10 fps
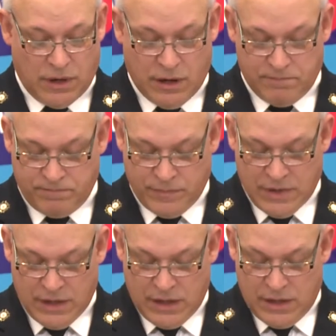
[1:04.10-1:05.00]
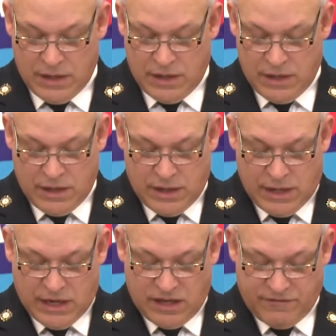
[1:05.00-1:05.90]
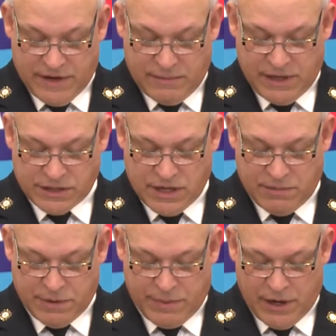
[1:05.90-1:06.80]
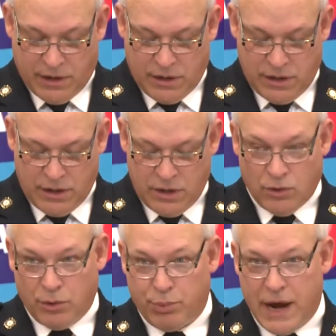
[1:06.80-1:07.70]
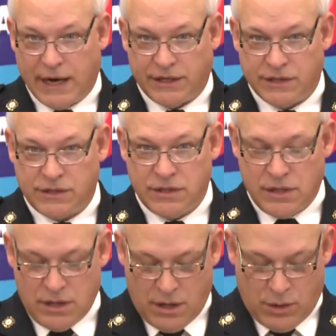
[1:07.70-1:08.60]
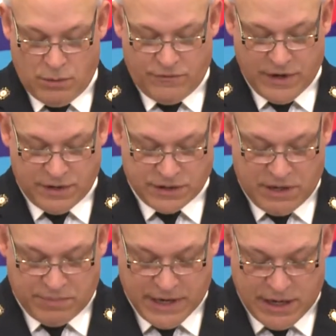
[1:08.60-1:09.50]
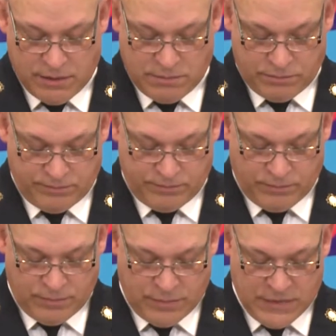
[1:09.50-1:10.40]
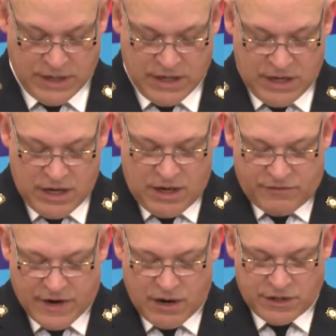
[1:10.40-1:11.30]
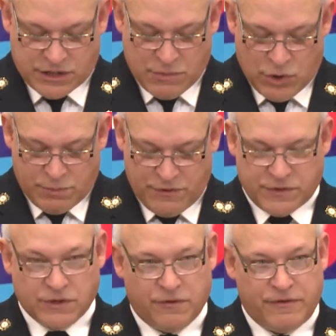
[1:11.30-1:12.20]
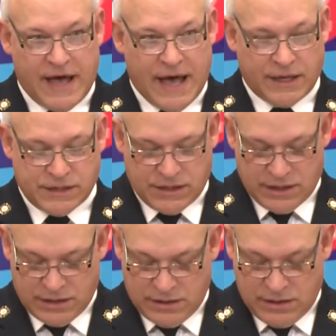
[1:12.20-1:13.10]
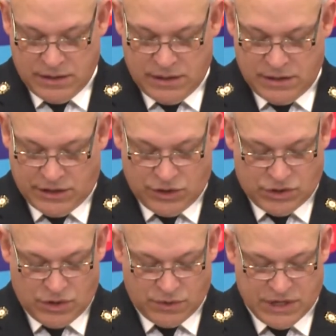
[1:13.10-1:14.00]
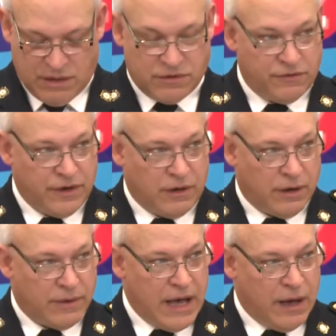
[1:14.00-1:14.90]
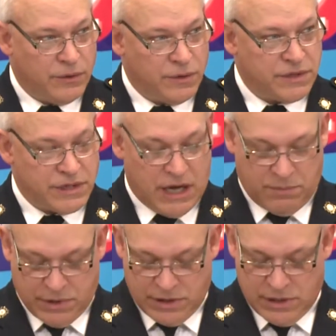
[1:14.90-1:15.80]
alarm and the family has not prepared or practiced a home fire escape plan. Fire and smoke move so fast that there's no time to figure out how to escape